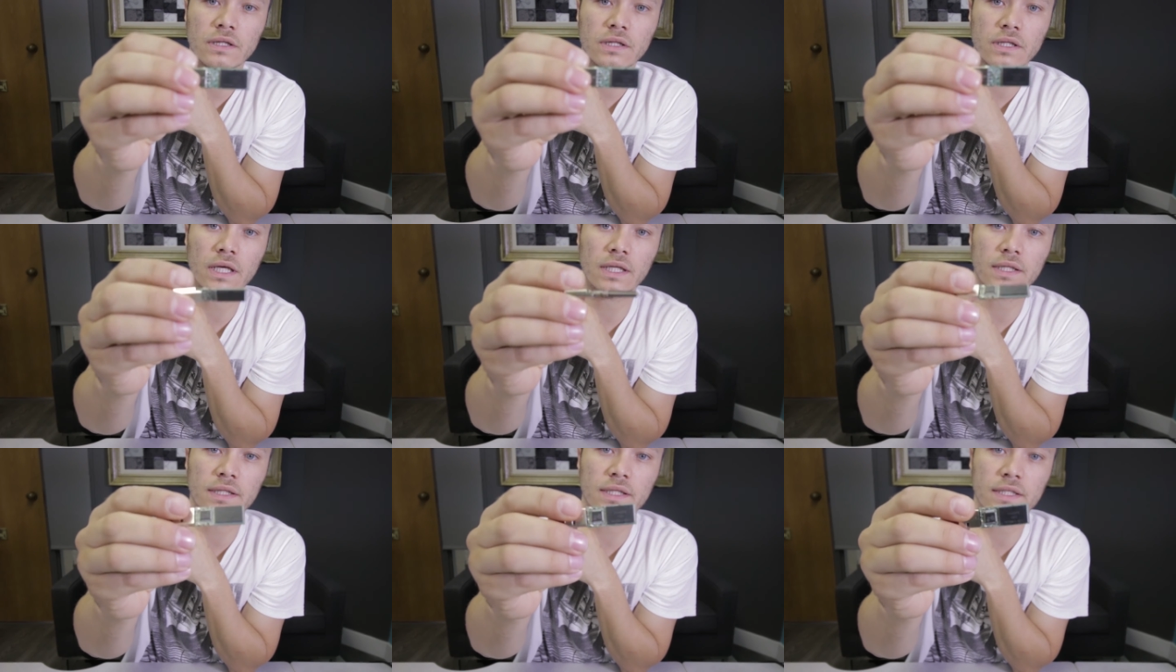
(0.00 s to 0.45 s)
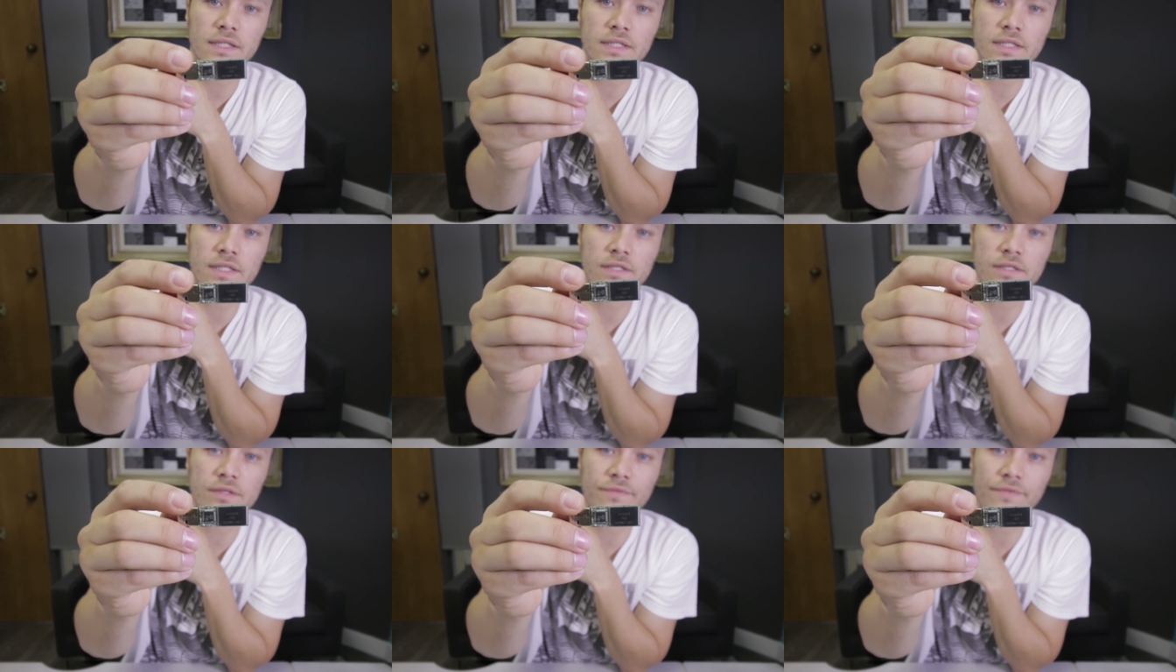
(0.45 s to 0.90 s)
that
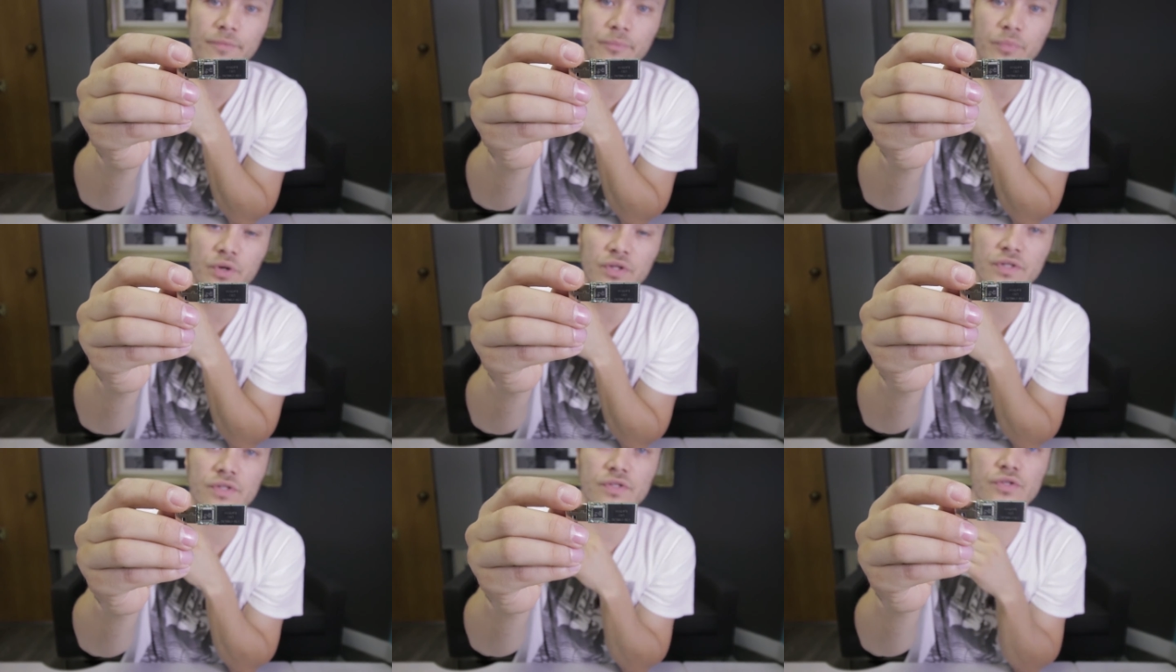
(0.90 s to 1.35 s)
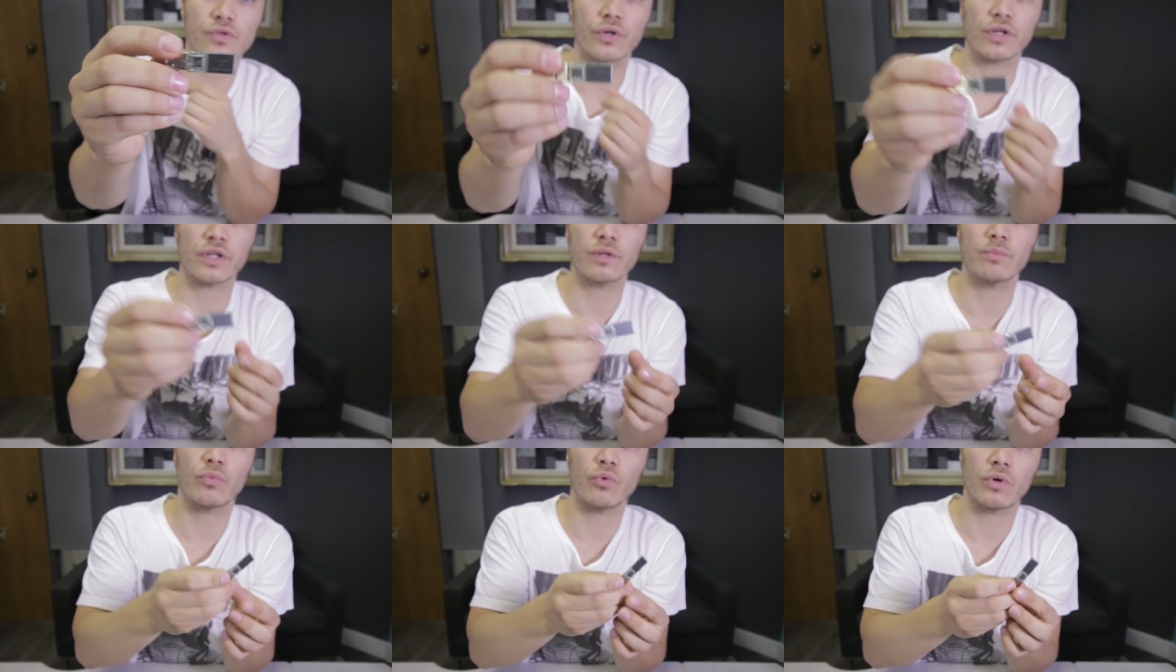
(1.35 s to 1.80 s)
consists of a printed
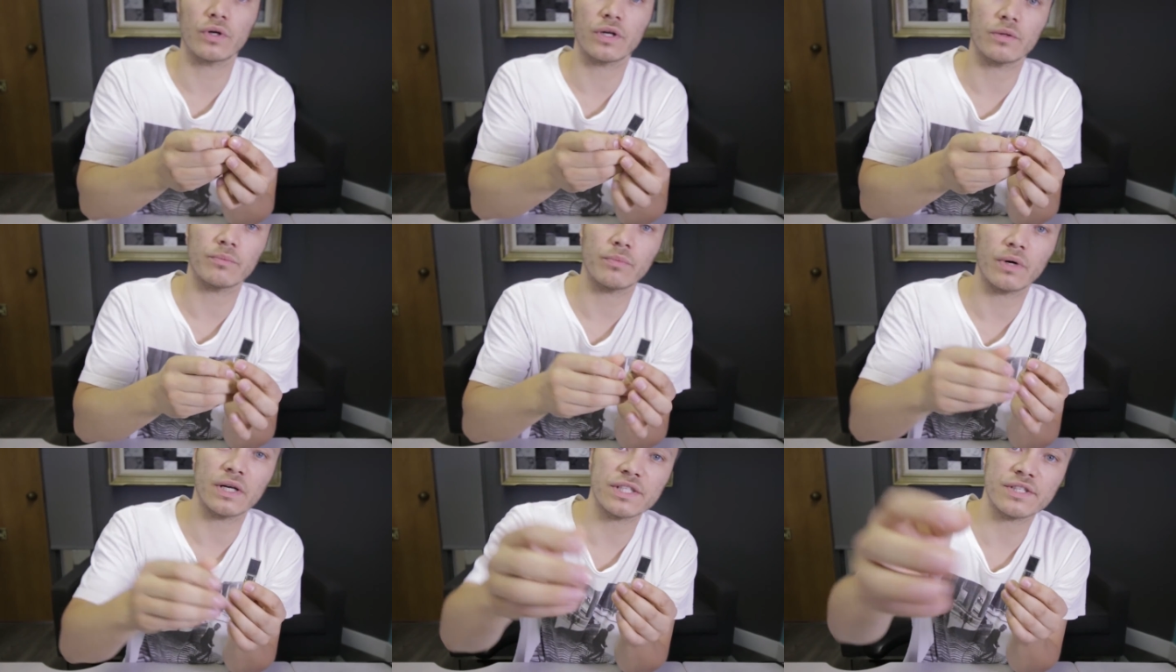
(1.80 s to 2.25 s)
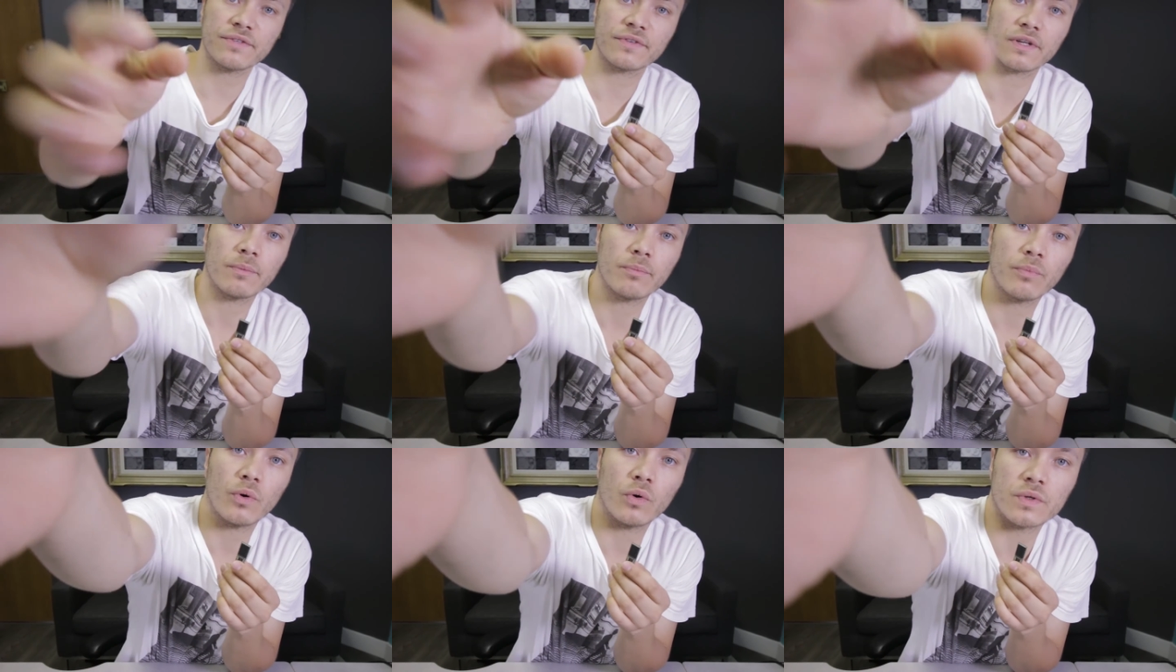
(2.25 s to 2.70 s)
circuit board and bunch of
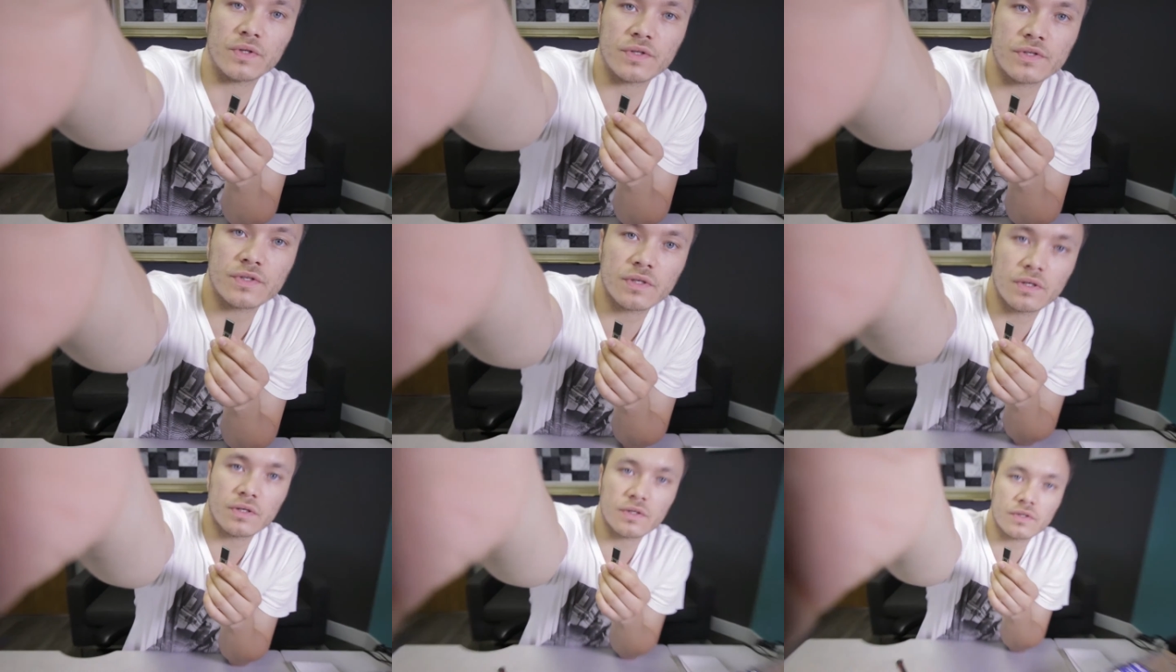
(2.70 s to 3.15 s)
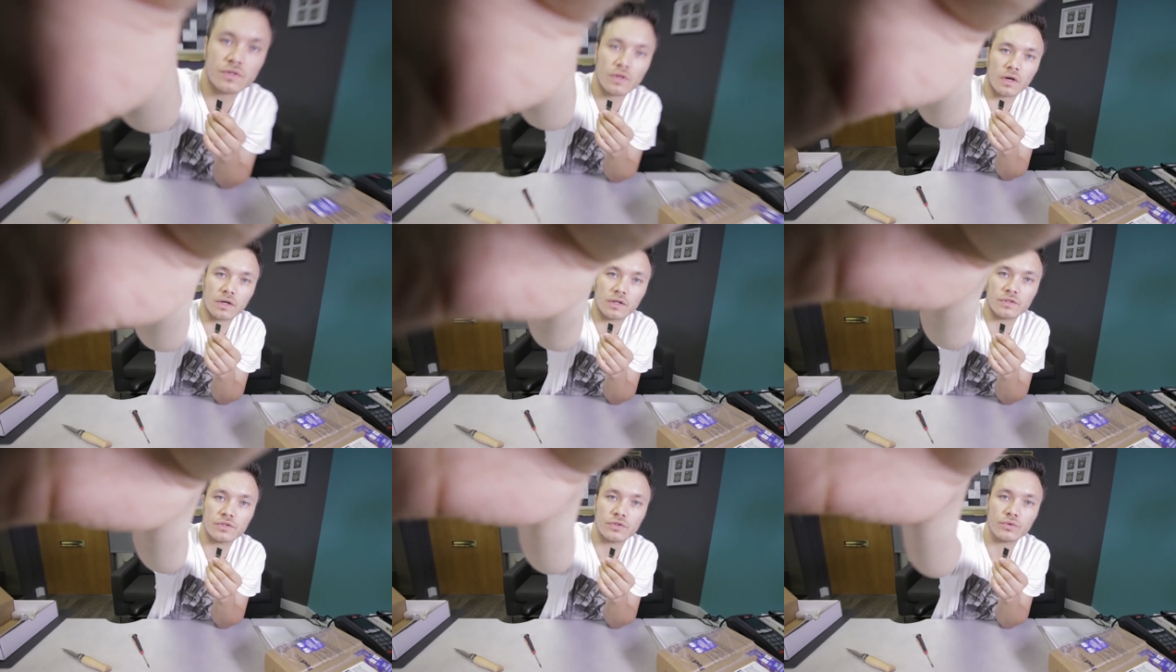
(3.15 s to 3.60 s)
components
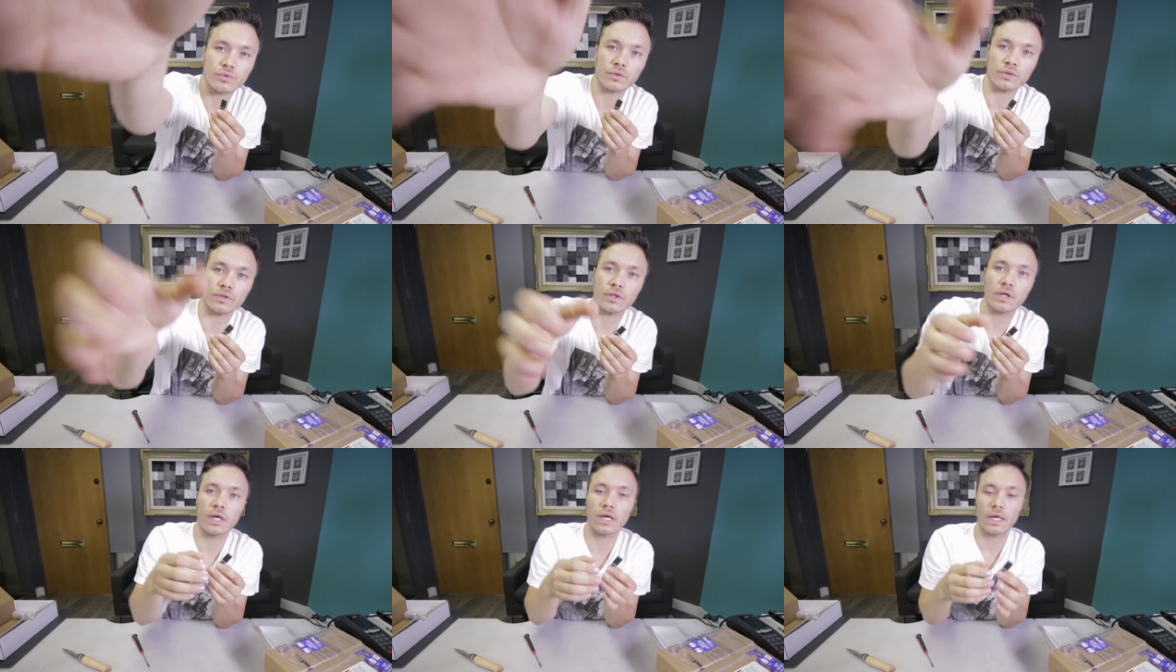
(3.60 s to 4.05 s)
soldered to it.